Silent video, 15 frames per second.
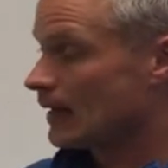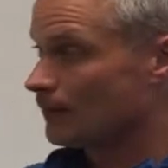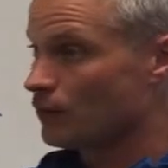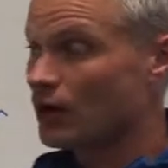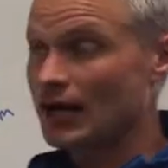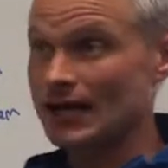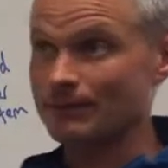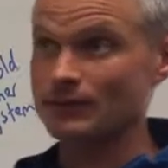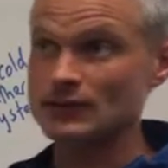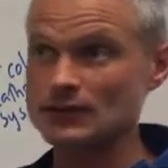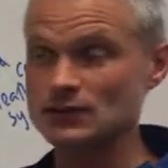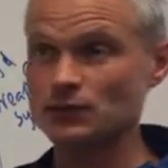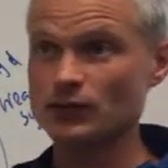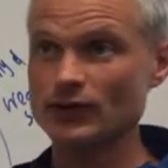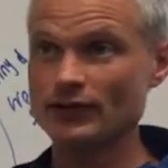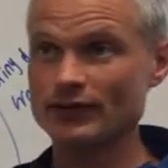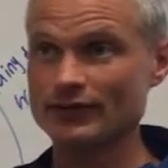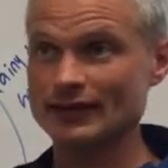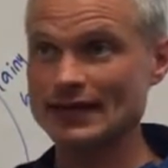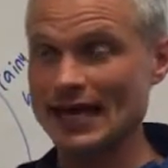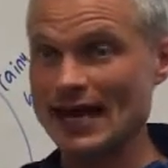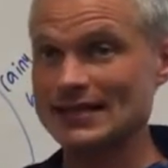what happens
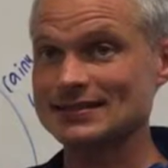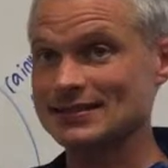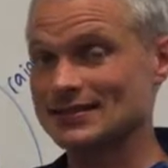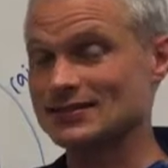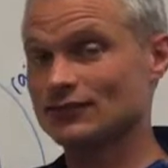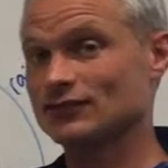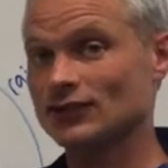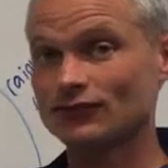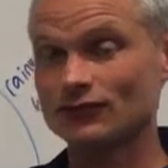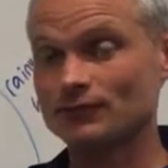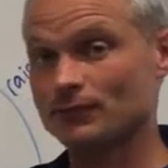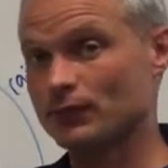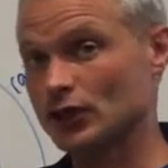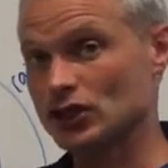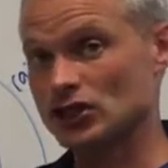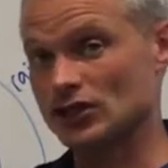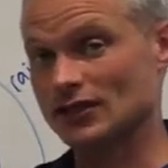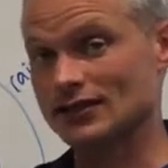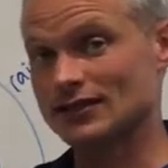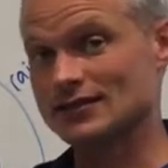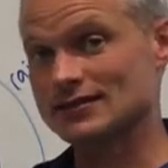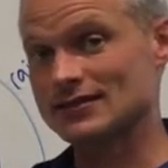with gases of different
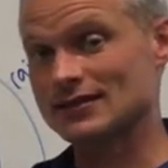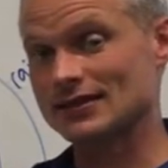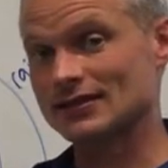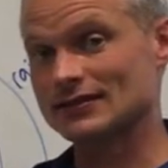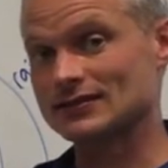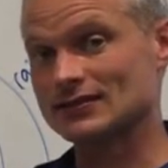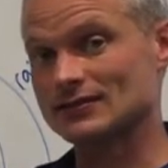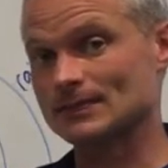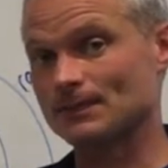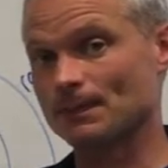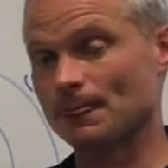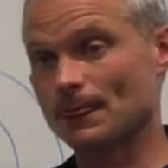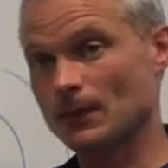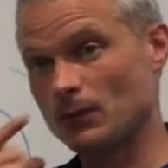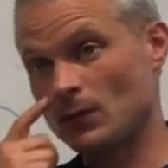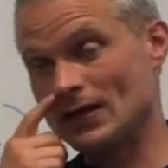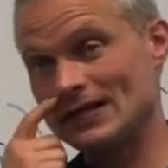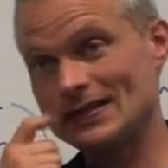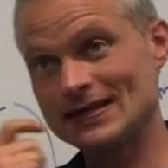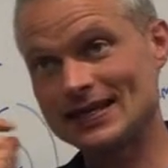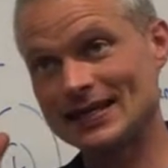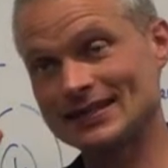pressure is that
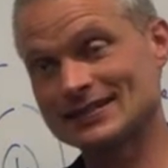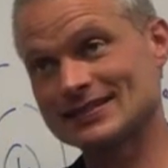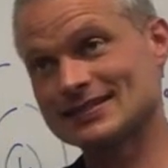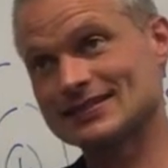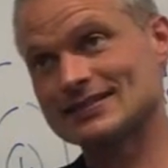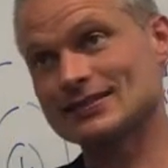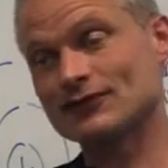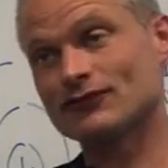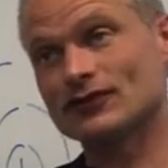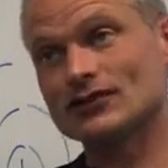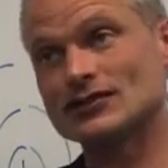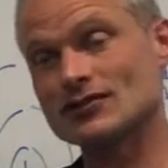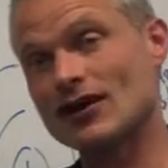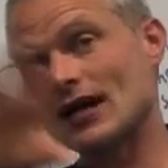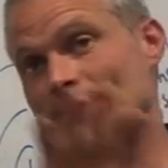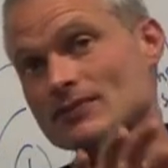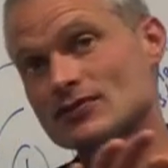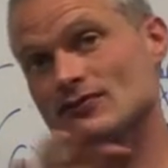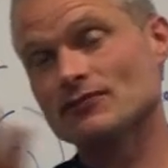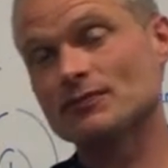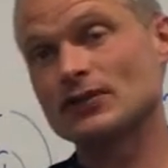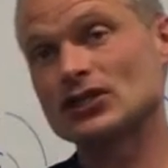when you get different
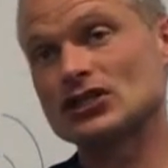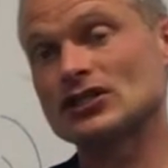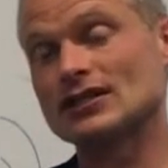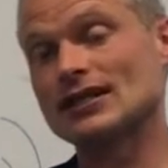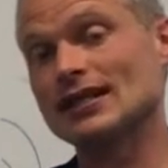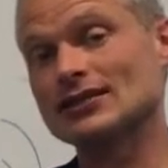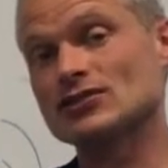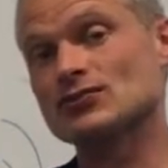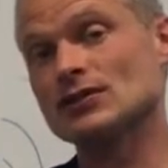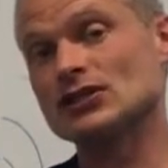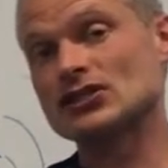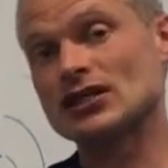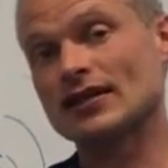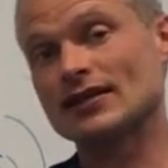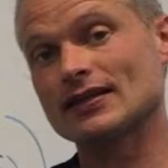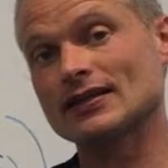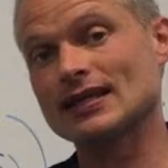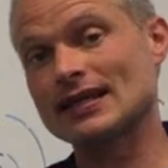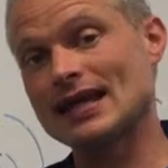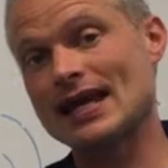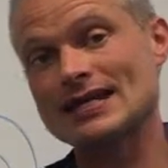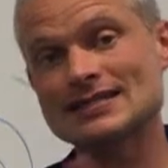types of pressure next to each other, the
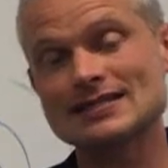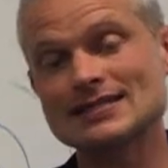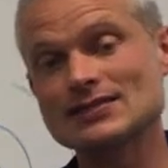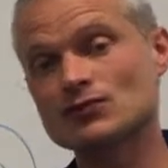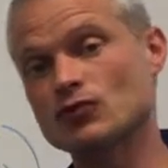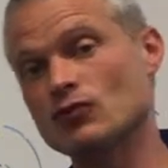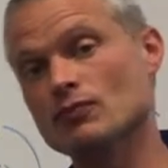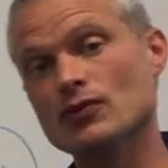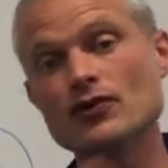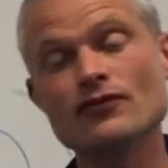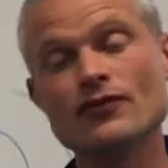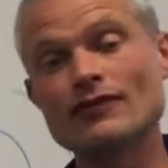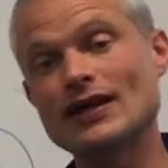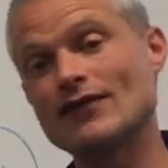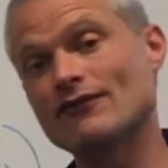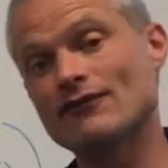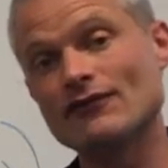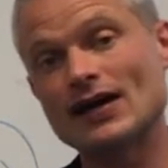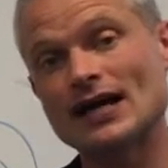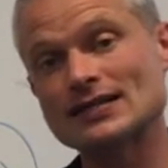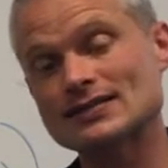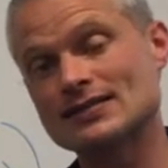gases will move around
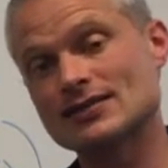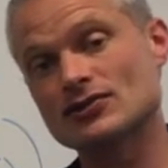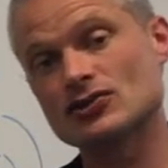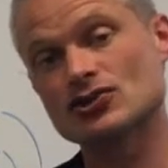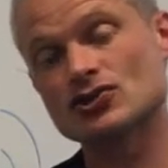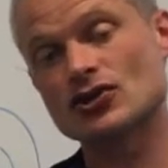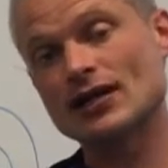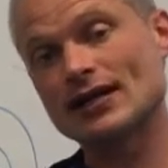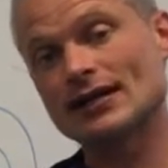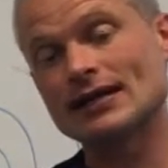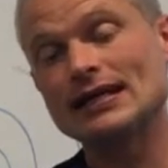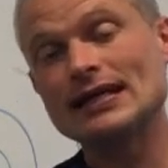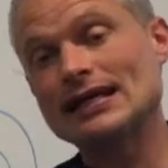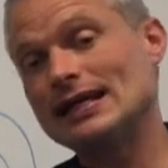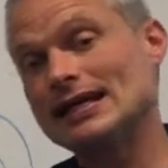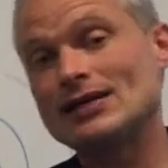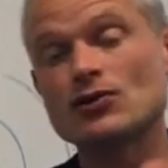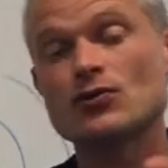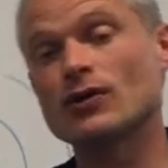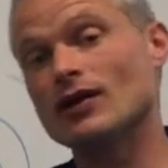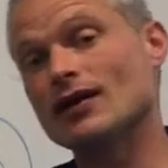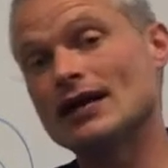faster to try to
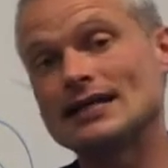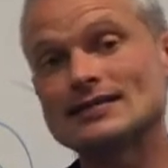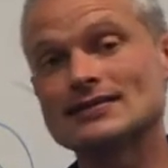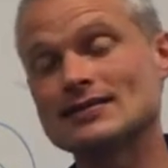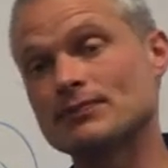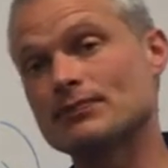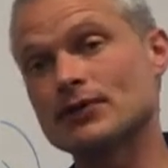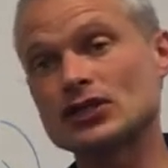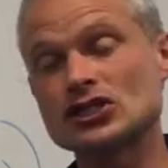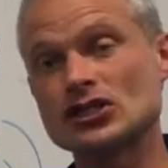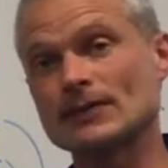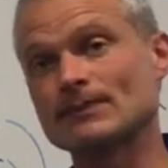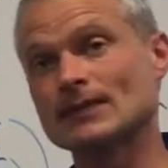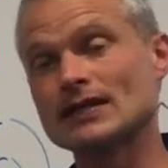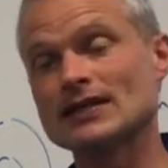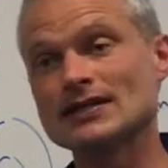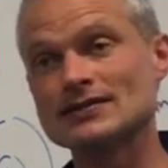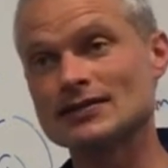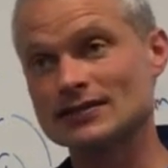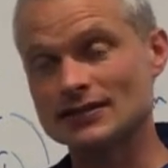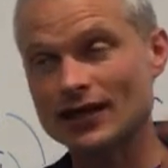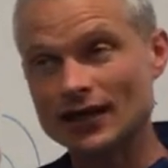equalize the pressure.
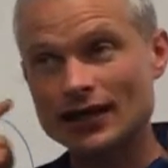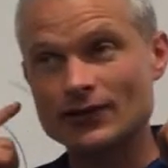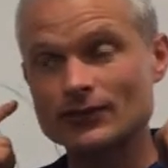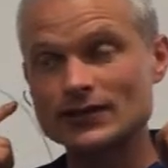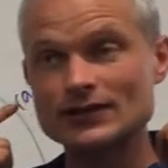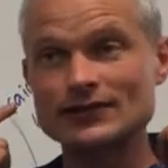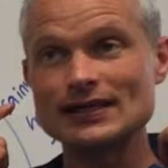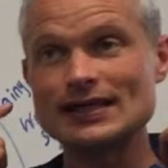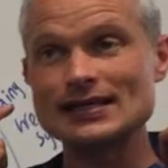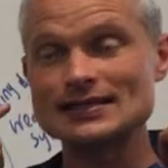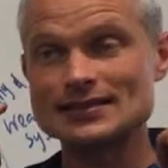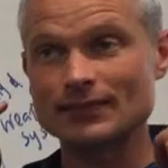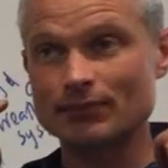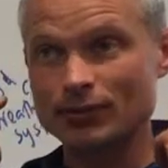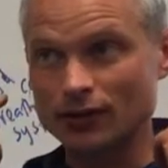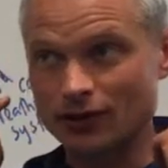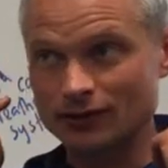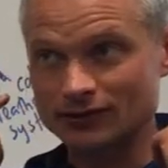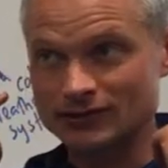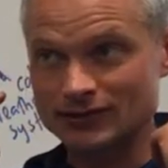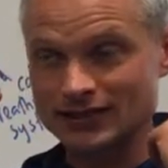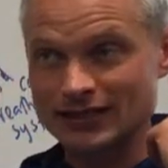So it's kind of like when your ears are
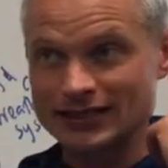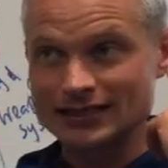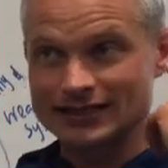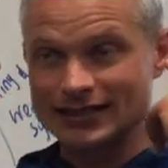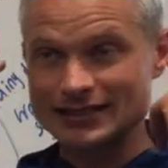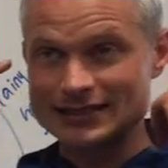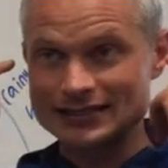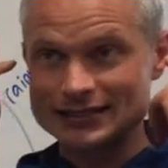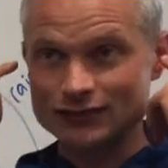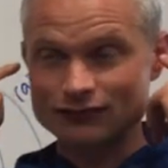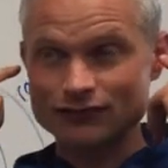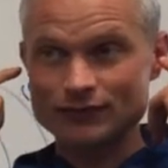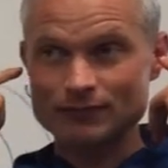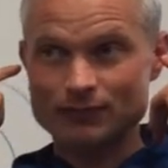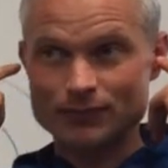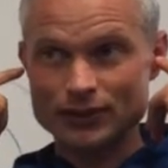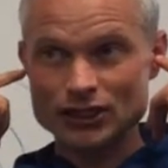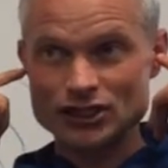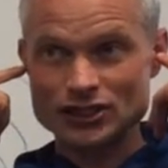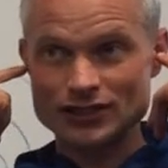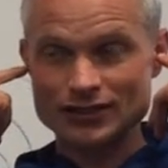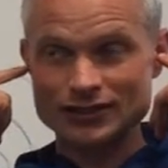blocked, there's a different
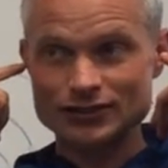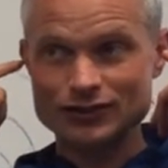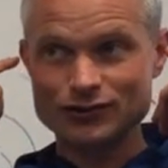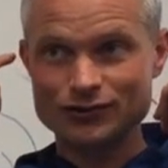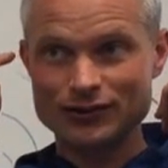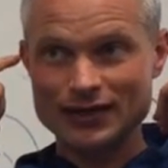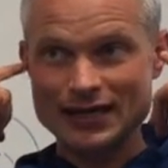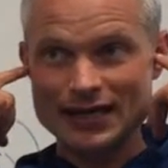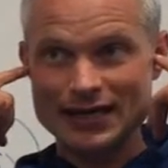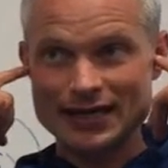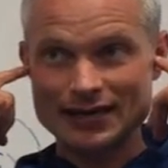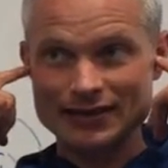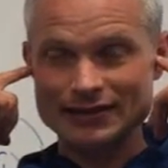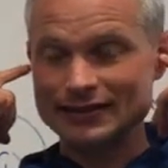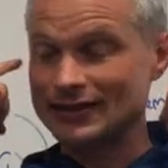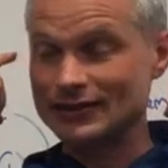pressure in your ear